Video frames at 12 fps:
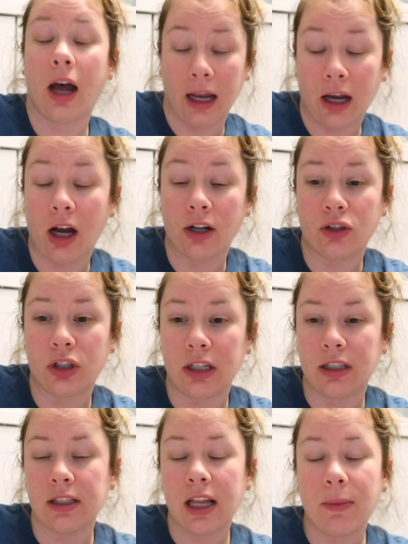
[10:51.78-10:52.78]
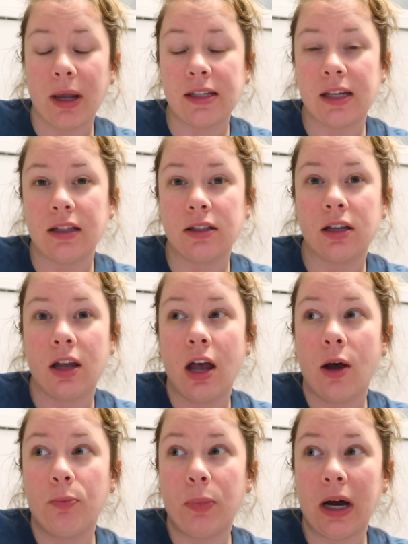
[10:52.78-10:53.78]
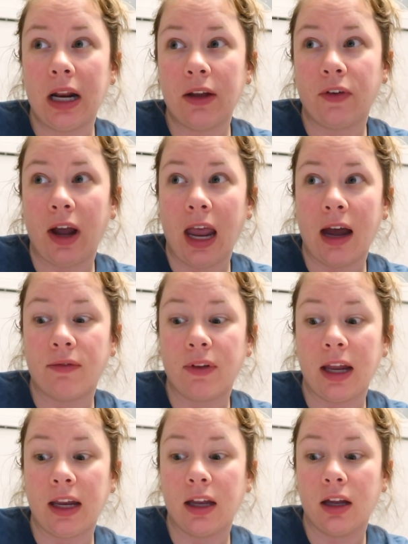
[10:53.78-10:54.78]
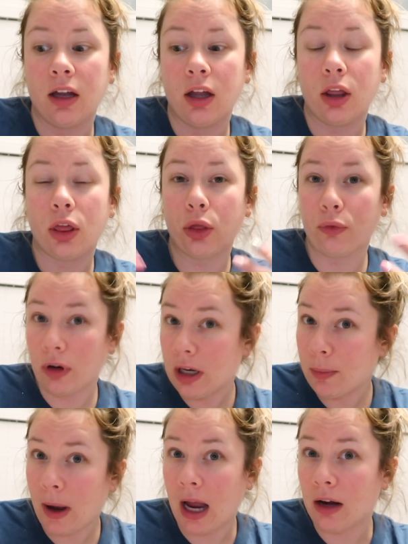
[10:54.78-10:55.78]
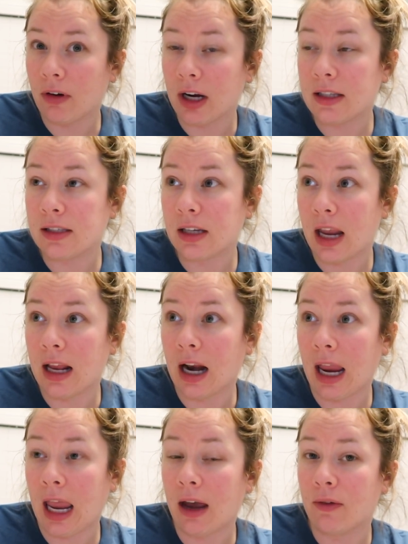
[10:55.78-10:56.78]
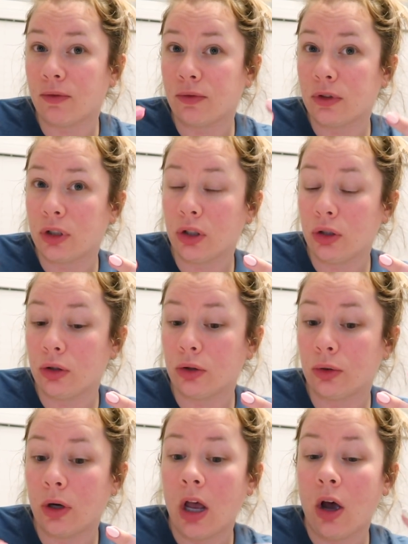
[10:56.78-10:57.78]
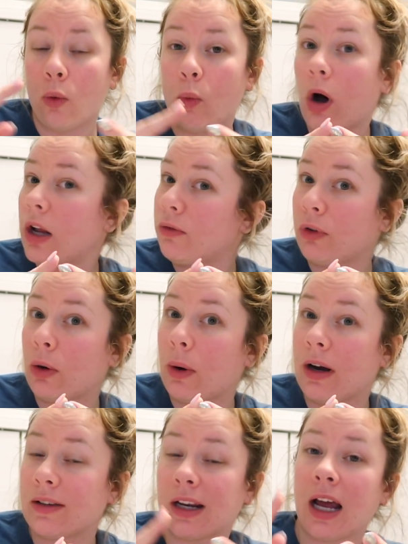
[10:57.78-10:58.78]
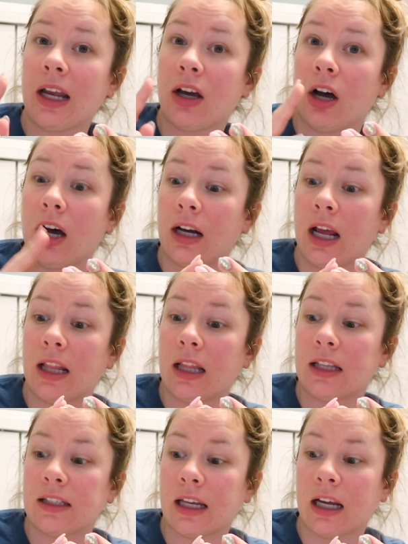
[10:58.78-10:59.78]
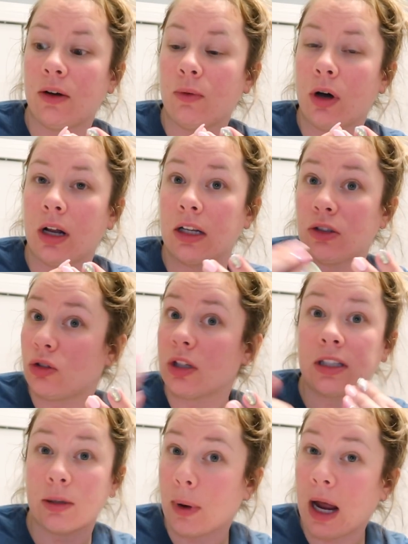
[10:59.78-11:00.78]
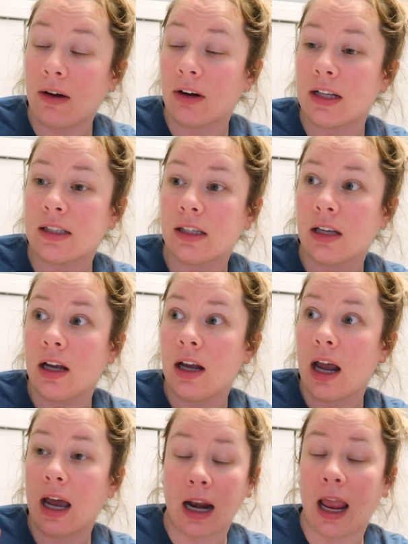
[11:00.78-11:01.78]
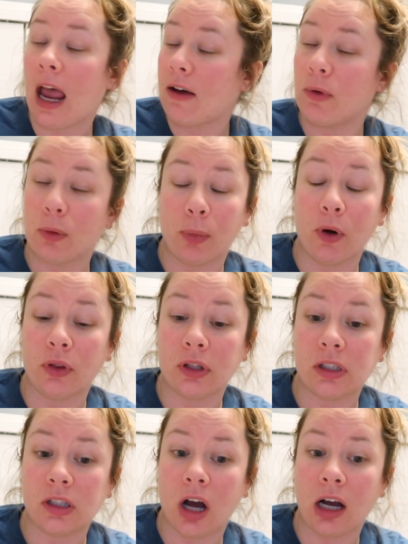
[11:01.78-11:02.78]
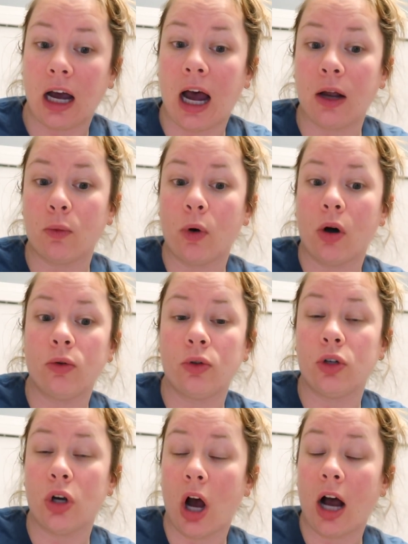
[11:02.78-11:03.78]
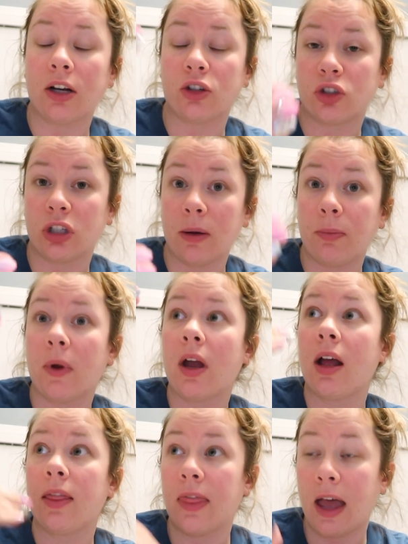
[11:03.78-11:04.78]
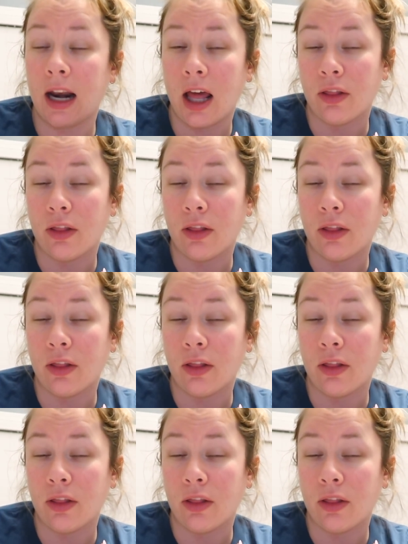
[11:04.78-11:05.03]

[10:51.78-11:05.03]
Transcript: icon sheet. Does that make sense? But if I have like 3 pirates and I have 2, one requires an icon and then the second one is just the pirates, and I have it both in stock, I won't not ship that